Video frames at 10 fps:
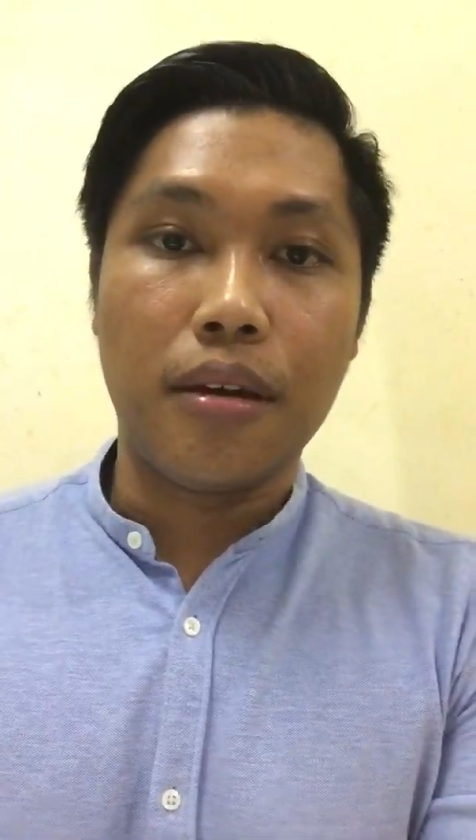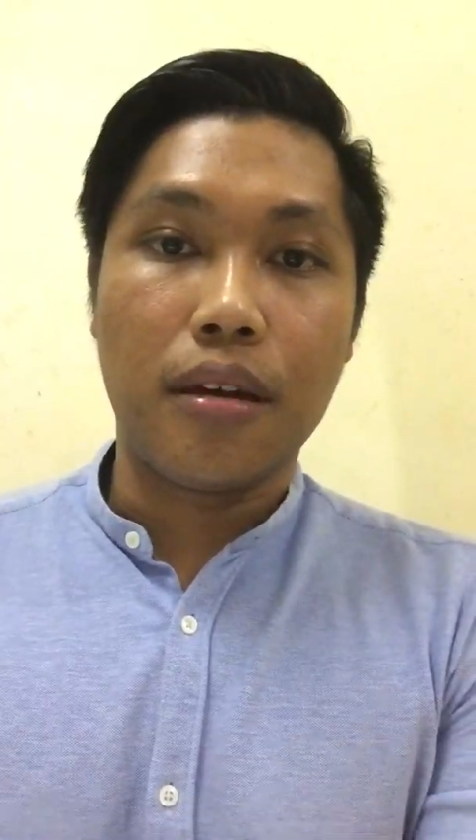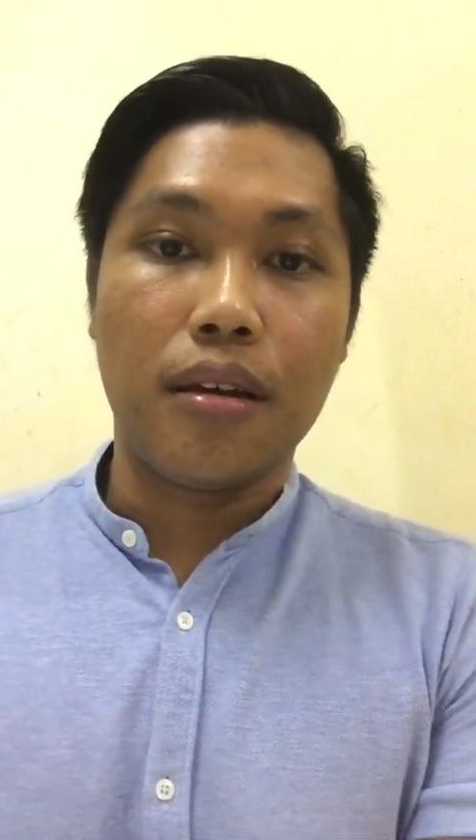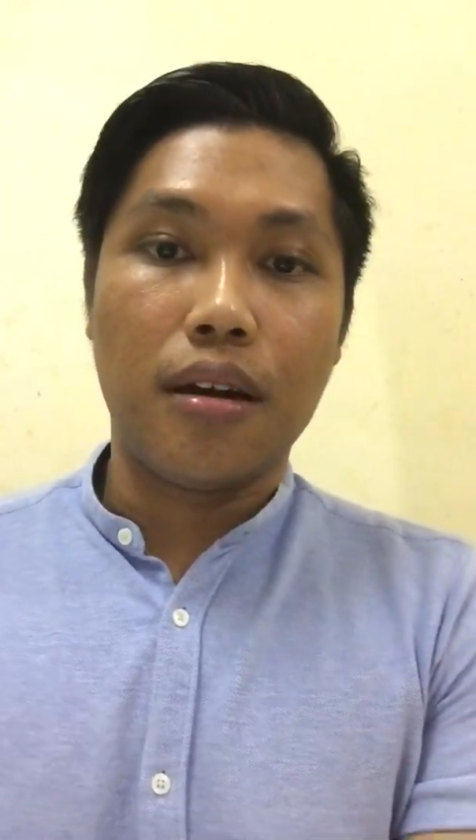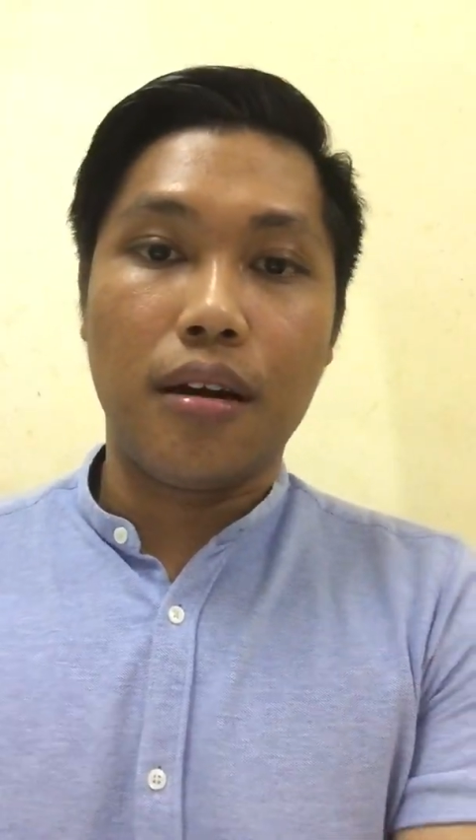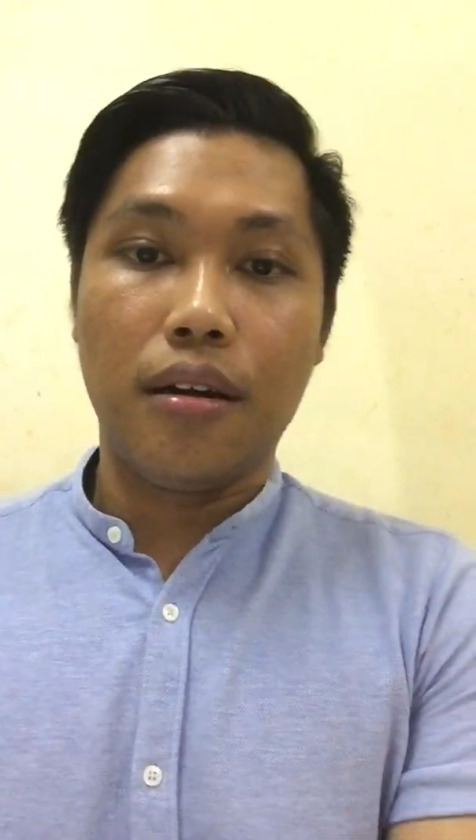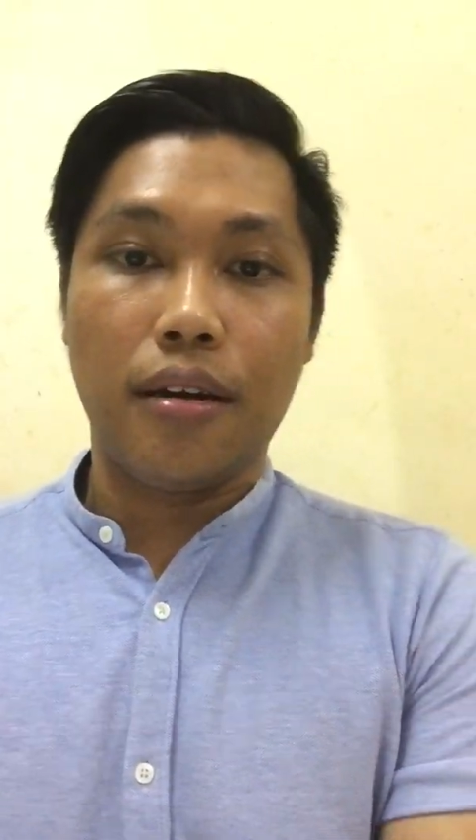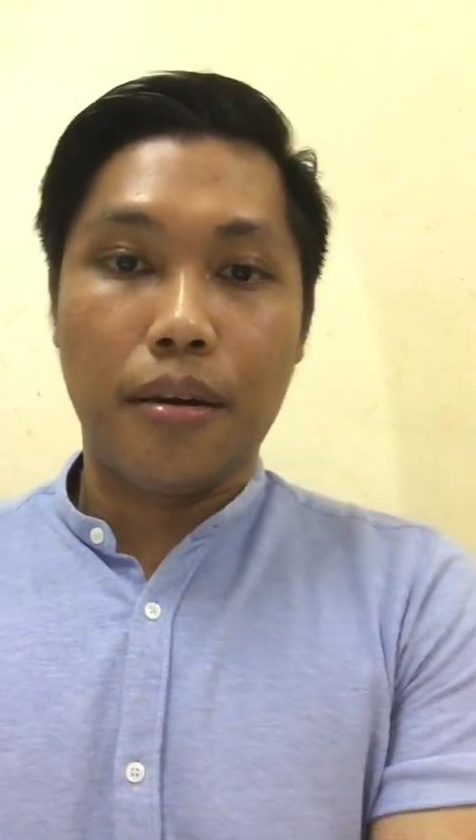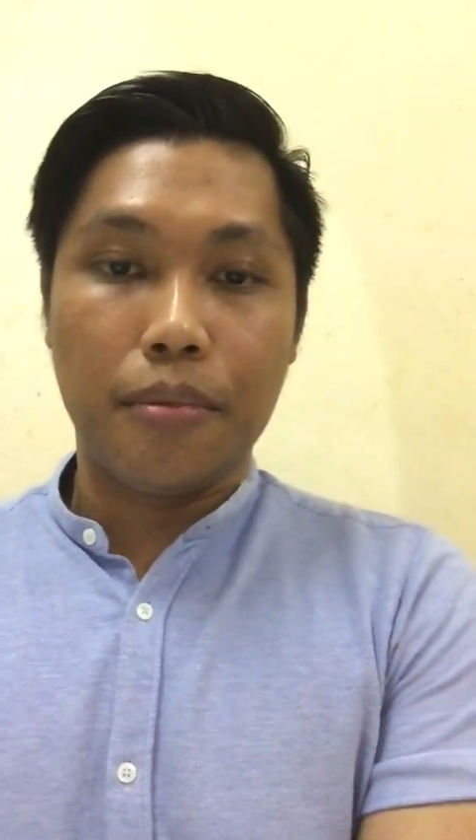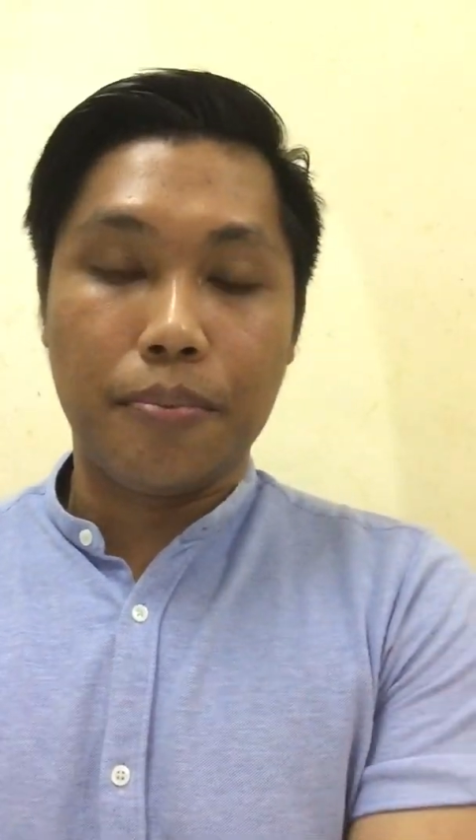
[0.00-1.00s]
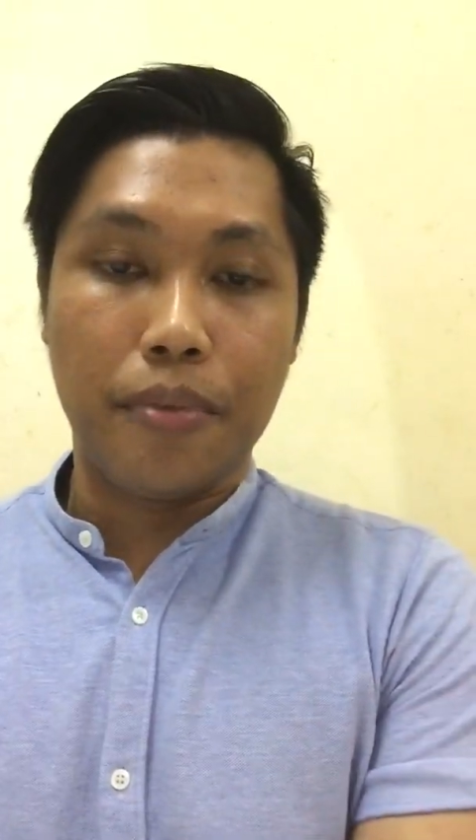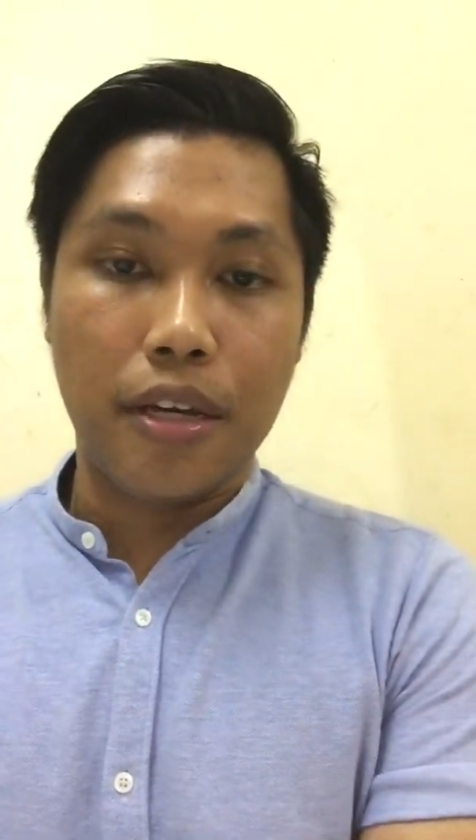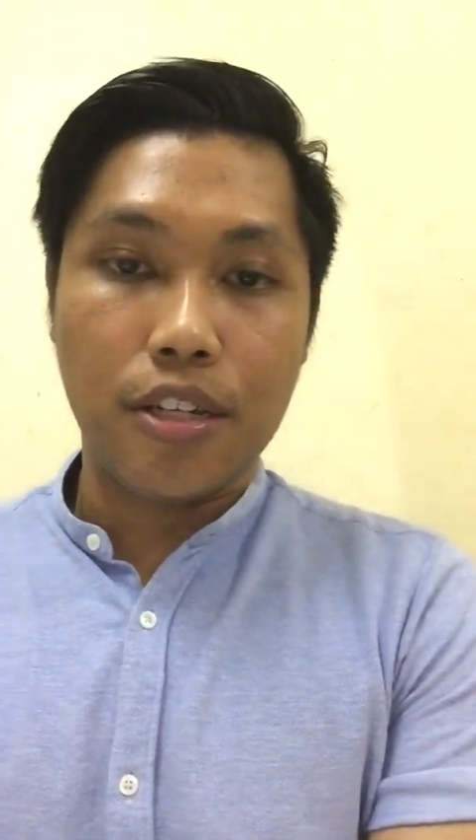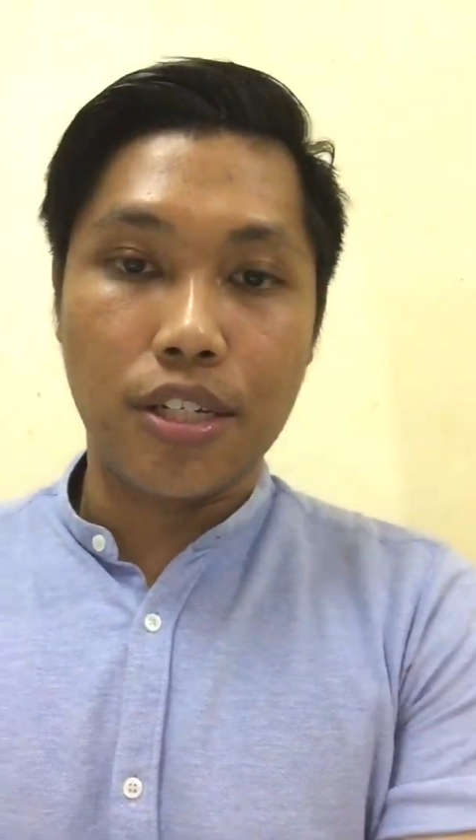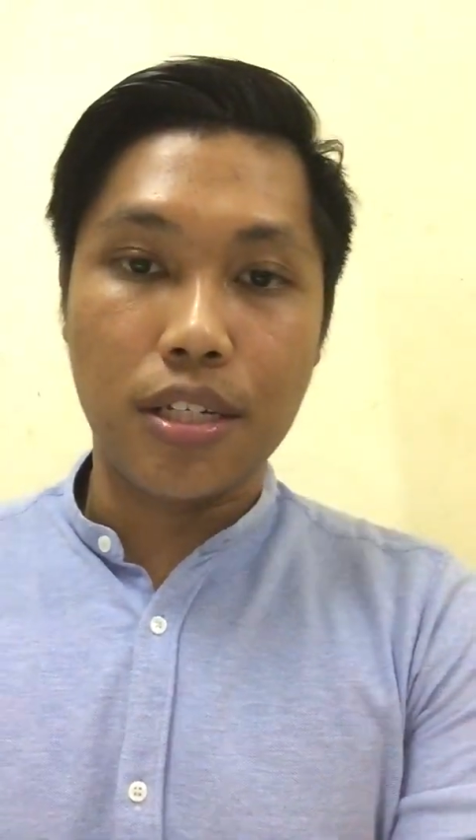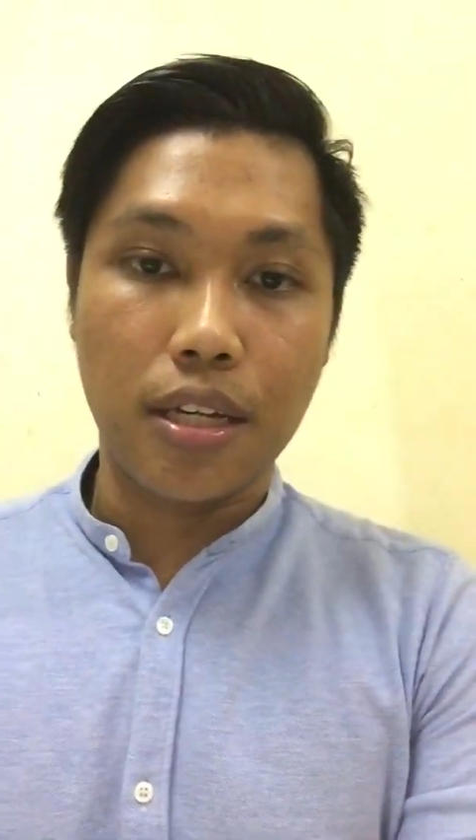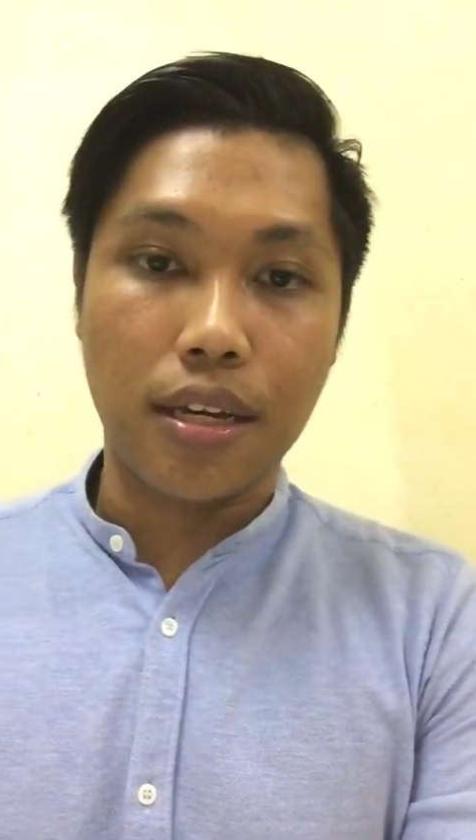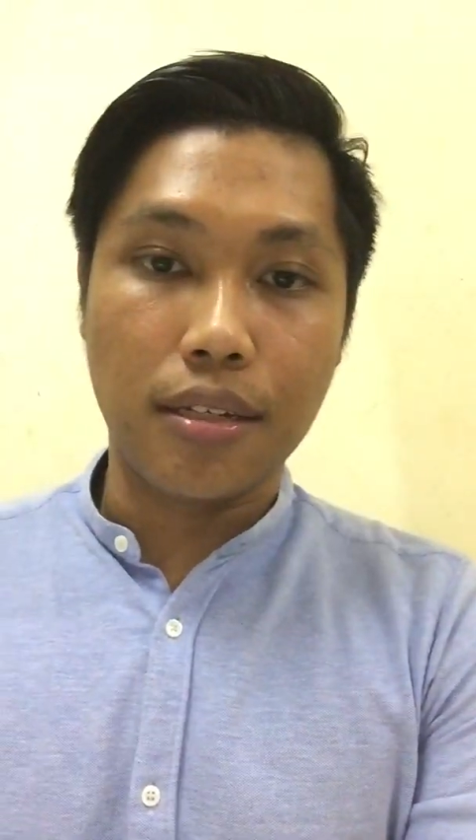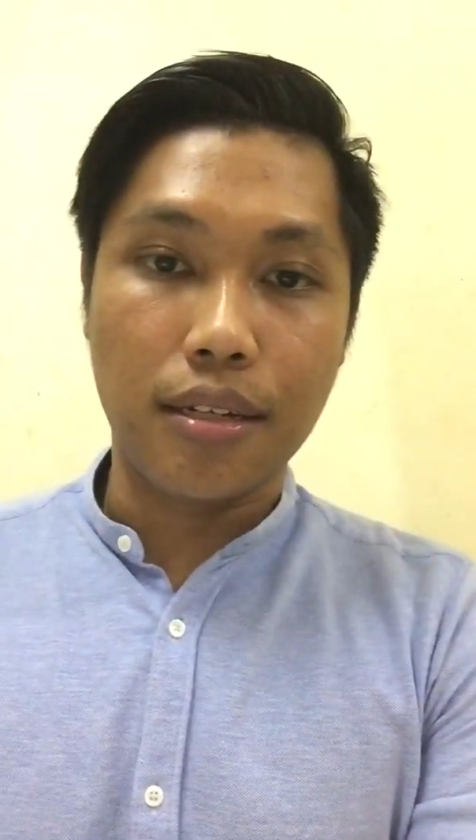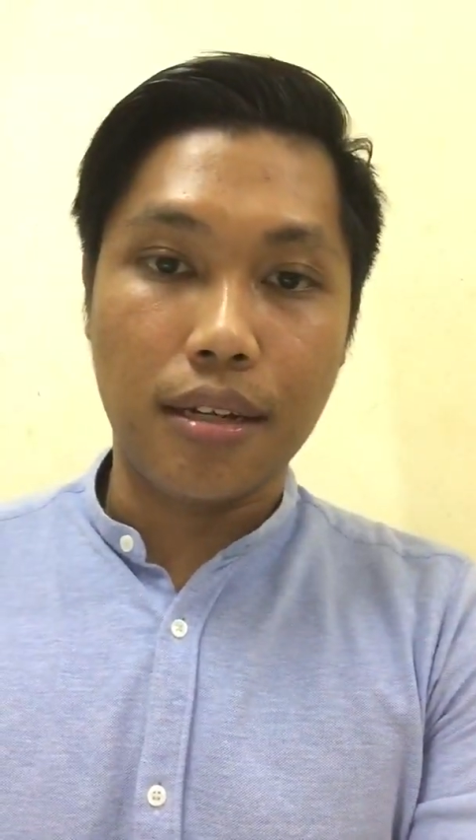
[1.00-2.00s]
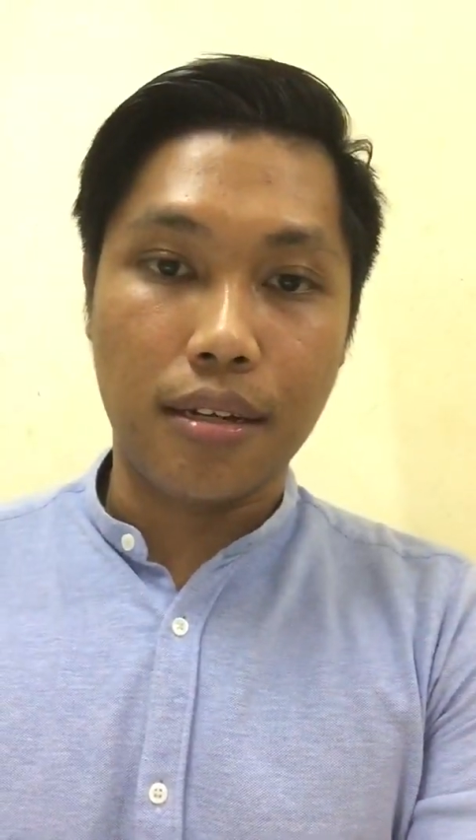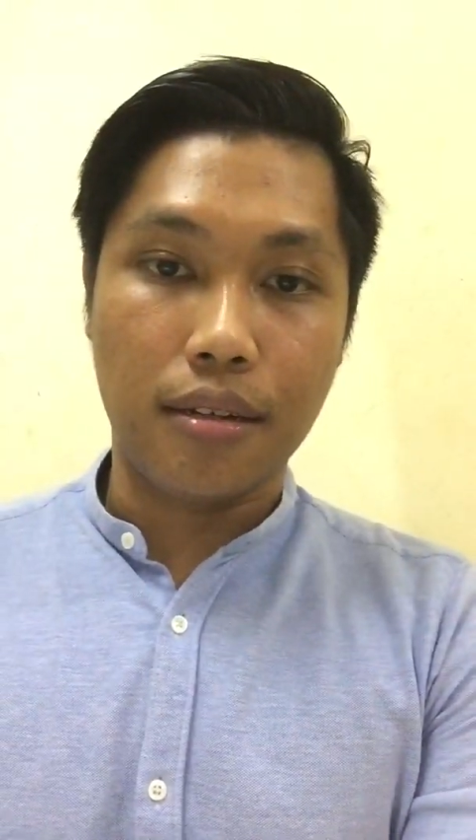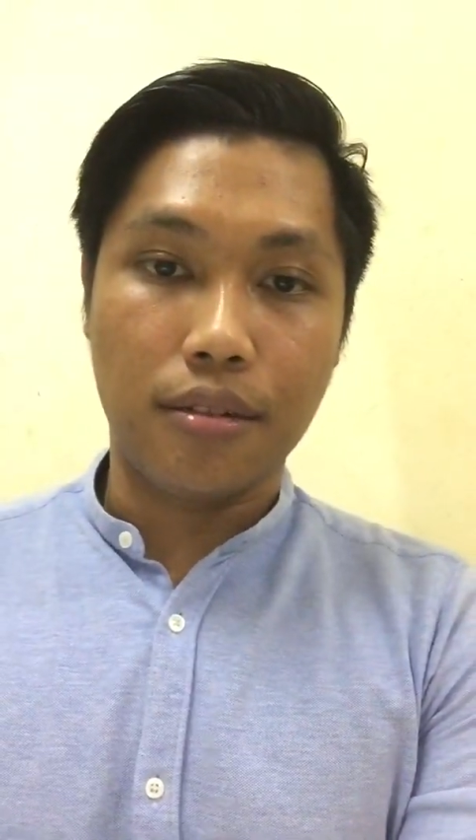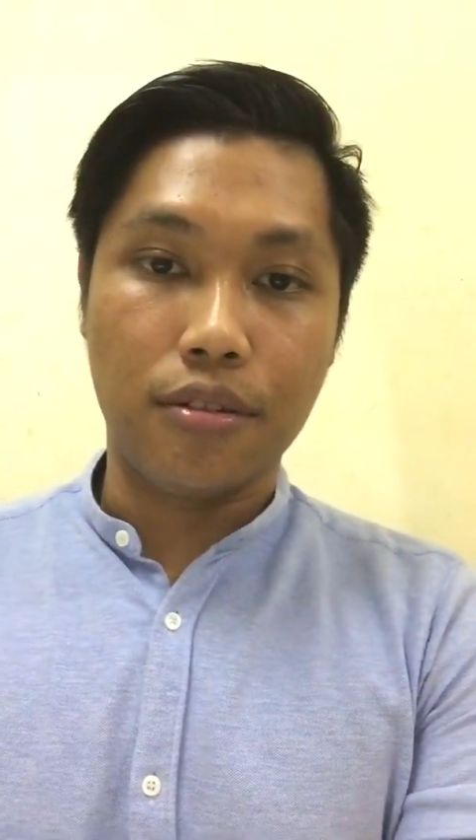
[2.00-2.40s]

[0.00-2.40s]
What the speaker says: and I am a PhD candidate at